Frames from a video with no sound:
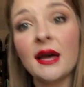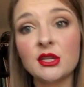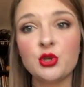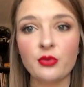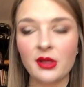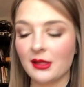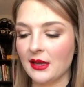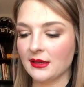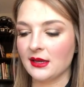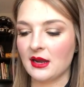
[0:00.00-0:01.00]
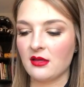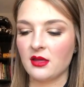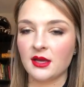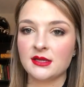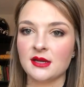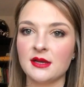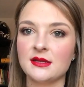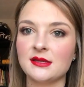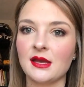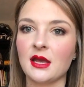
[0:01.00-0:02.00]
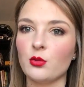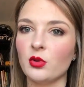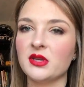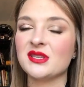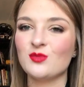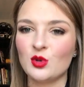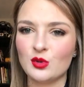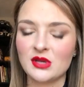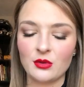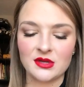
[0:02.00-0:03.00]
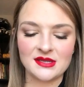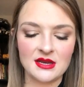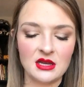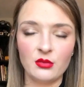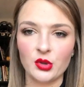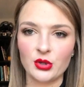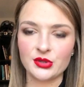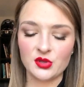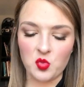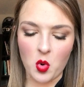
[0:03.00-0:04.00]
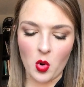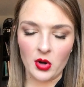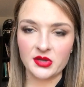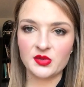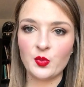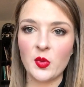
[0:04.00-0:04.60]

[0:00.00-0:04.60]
I do really like it. I think it does, like it really smooths out the skin and blurs the pores,